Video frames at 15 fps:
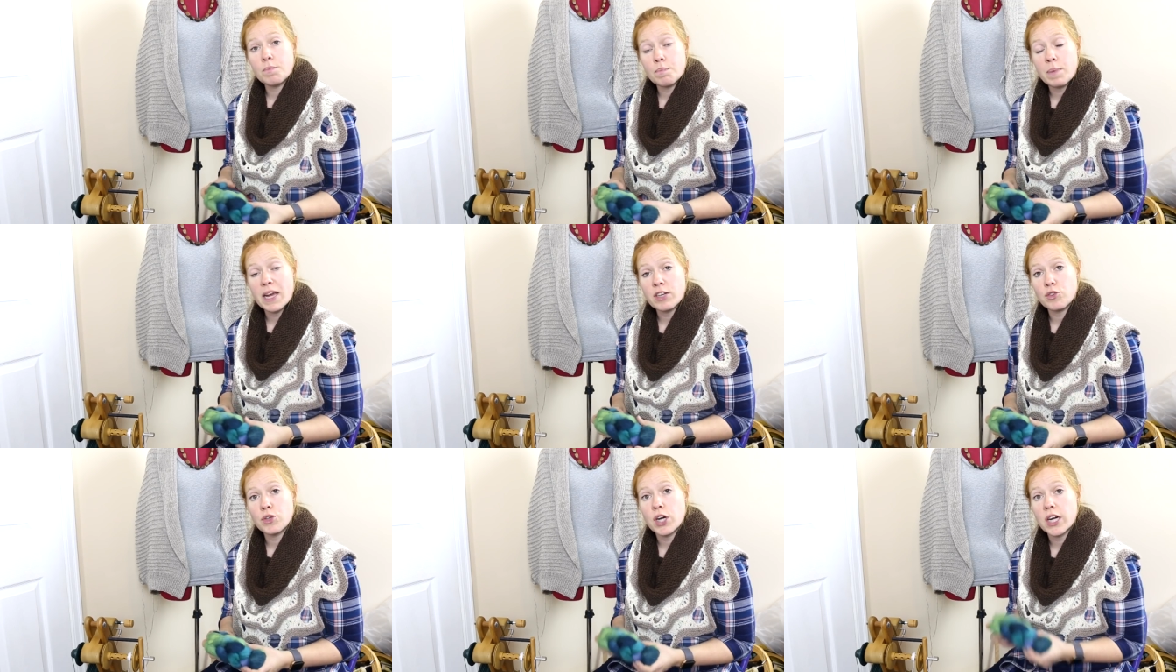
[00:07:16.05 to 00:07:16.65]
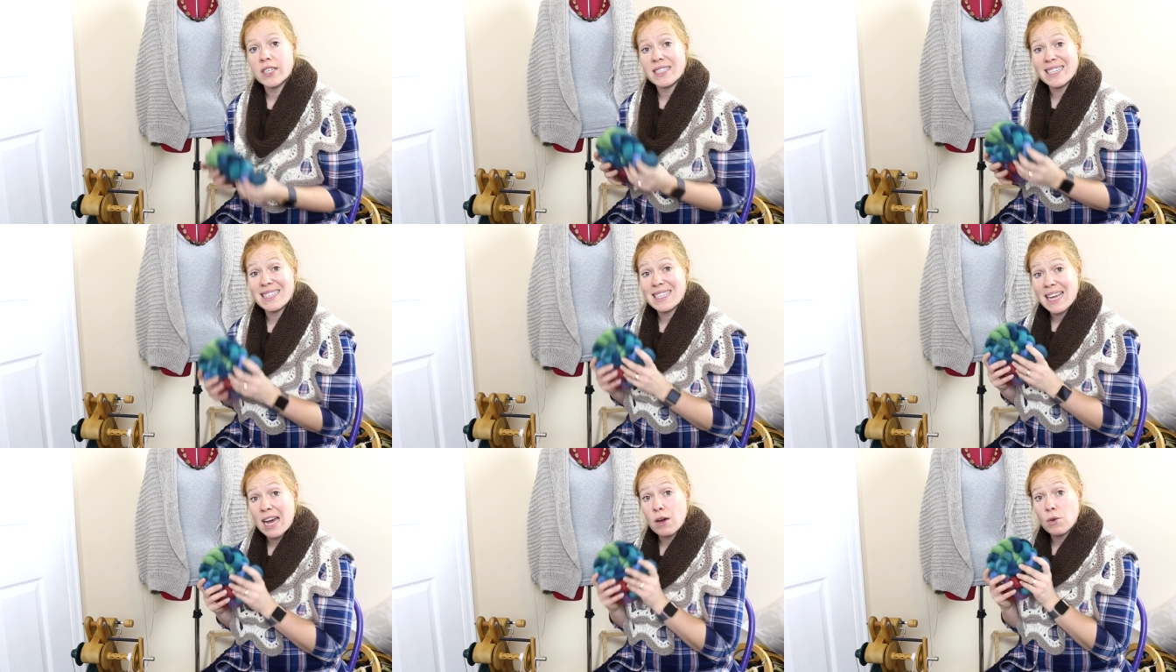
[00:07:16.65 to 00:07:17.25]
Patreon
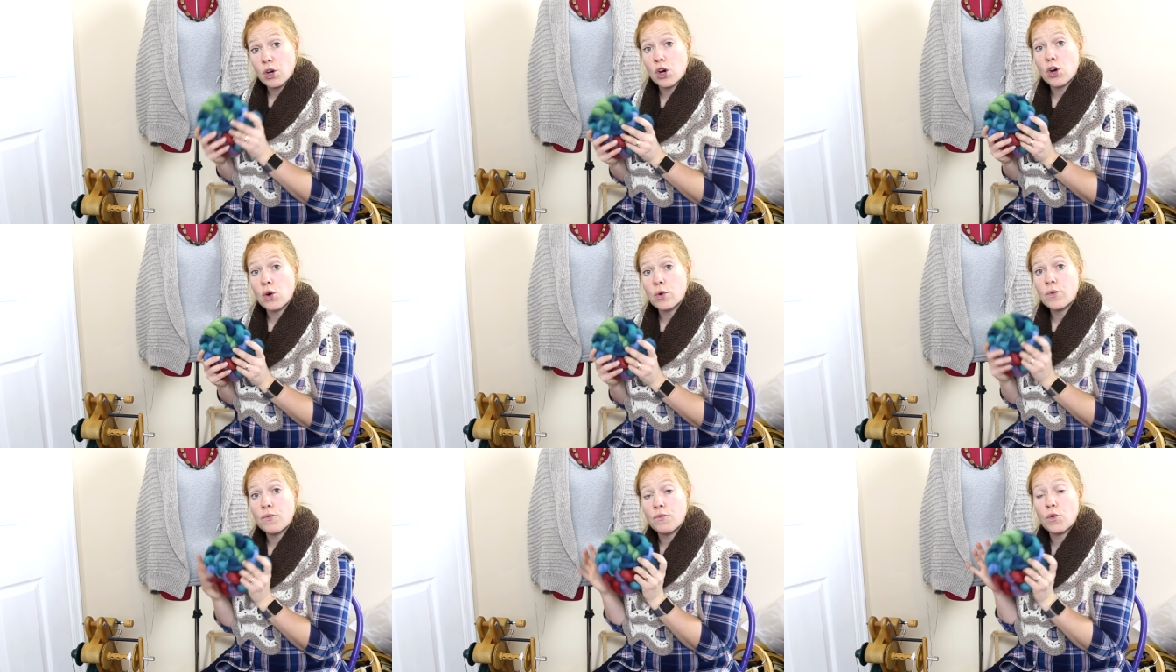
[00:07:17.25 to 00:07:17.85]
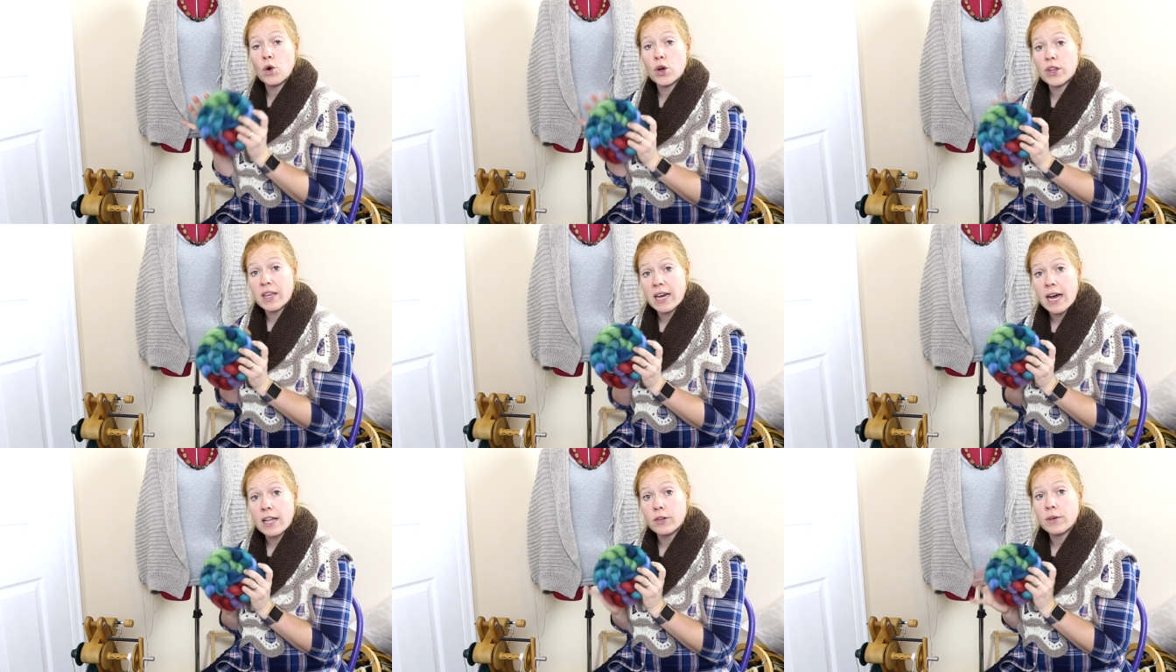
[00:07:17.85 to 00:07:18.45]
discount code for the
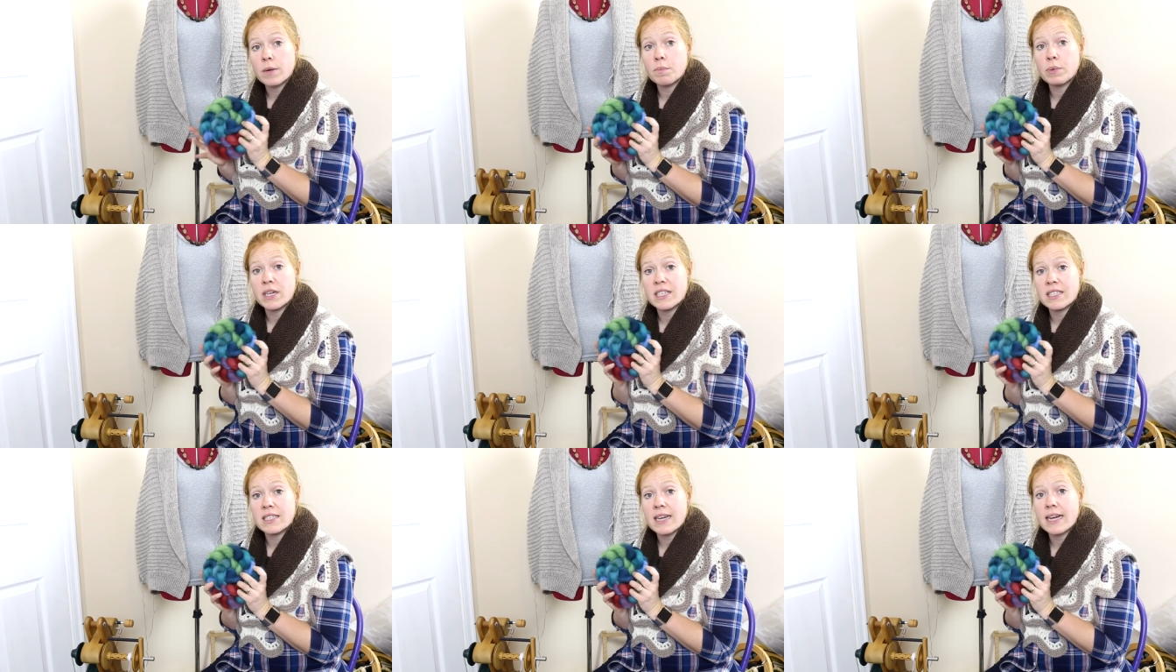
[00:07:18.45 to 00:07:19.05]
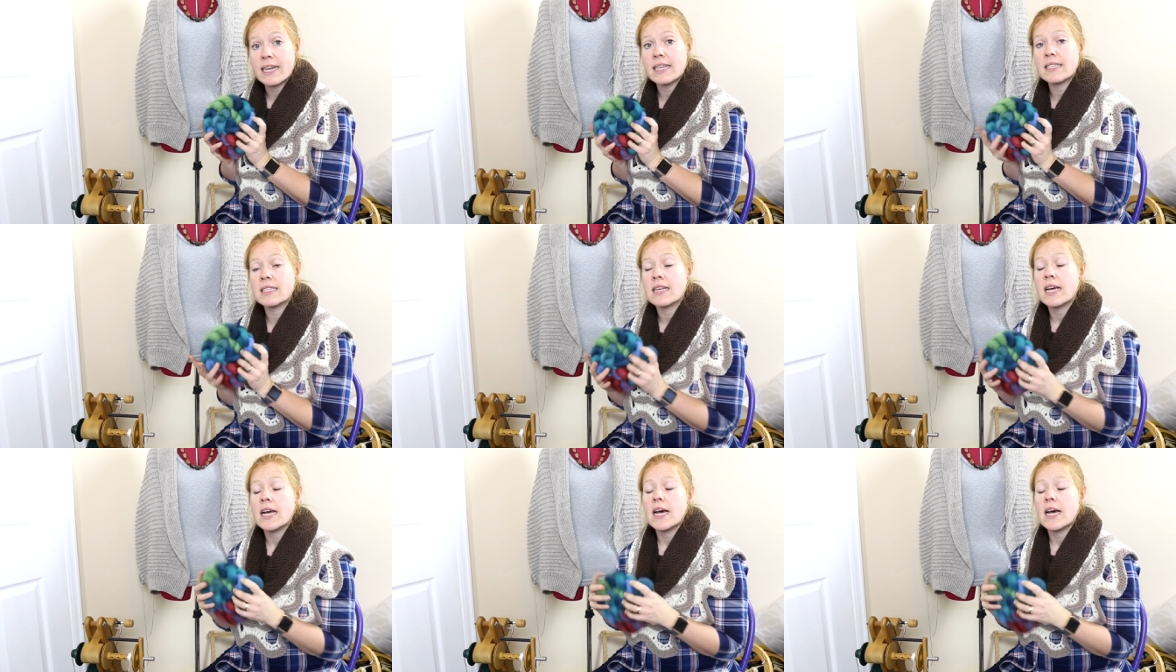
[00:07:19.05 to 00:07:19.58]
Color and Breed Studies